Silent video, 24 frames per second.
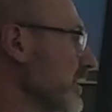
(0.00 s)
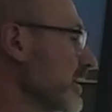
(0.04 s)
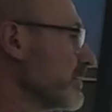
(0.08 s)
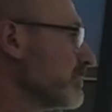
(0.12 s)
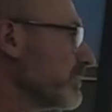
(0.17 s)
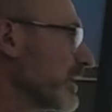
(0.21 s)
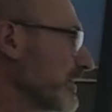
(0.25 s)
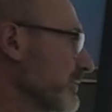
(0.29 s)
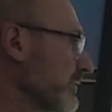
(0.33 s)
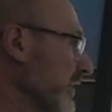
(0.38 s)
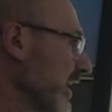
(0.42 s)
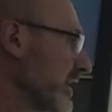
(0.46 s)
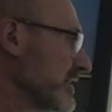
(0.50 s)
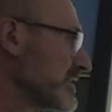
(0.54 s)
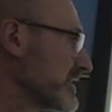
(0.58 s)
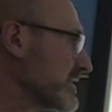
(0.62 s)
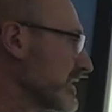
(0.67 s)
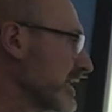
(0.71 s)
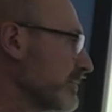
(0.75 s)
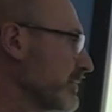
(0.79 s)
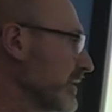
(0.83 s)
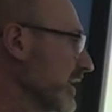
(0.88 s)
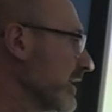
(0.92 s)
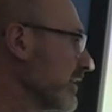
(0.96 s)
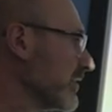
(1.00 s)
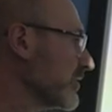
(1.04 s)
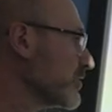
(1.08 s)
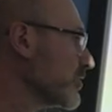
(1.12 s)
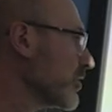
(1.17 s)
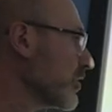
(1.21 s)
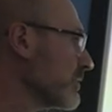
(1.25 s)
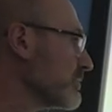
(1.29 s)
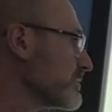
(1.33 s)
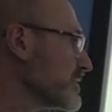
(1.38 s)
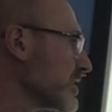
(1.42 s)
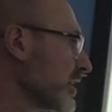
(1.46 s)
but very similar in
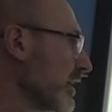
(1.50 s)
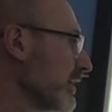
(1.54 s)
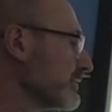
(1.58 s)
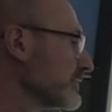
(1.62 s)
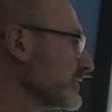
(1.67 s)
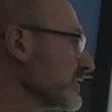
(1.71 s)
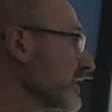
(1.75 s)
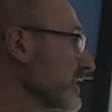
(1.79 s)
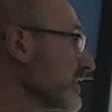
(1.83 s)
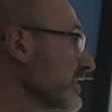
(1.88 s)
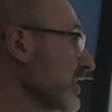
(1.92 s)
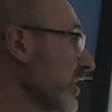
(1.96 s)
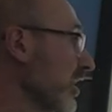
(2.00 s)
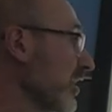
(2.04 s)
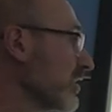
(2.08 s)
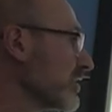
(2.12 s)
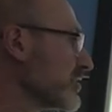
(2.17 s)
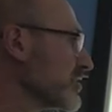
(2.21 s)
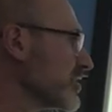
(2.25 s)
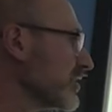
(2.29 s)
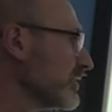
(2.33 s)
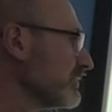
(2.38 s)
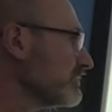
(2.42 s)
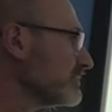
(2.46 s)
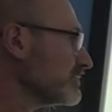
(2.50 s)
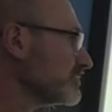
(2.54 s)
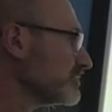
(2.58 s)
terms of technology.